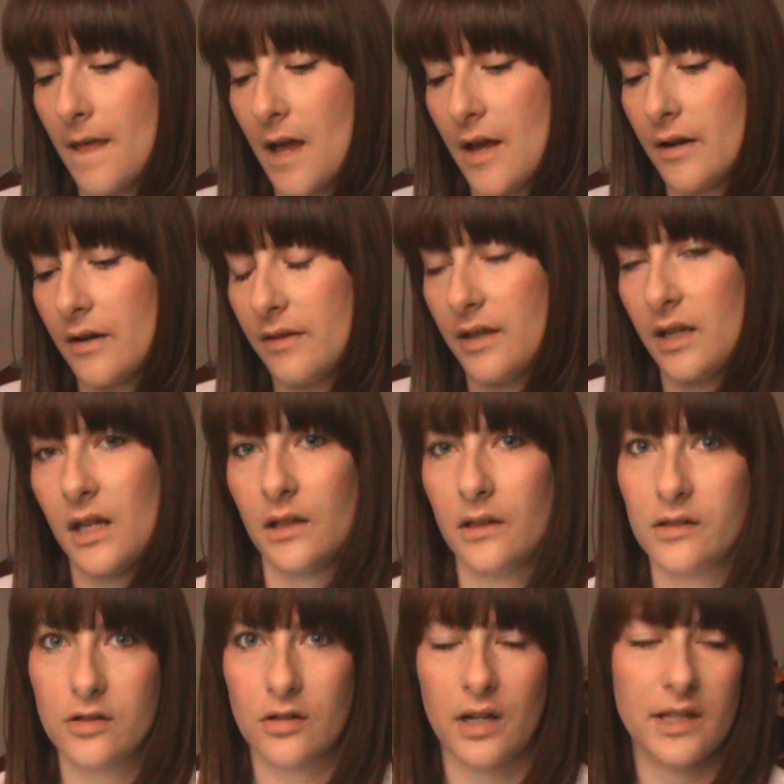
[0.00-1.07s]
I don't think
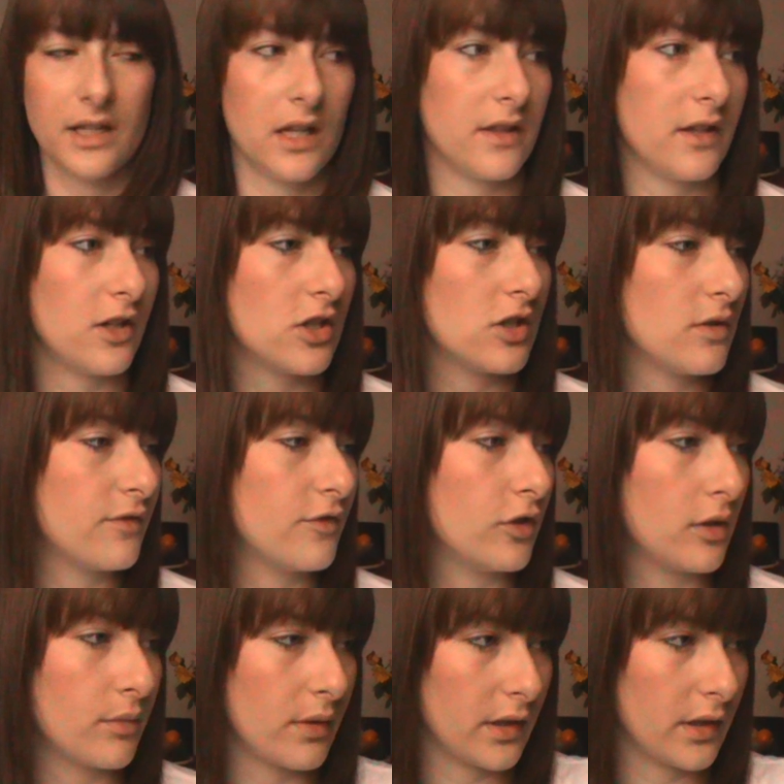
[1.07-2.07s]
cholesterol has anything to do with follicle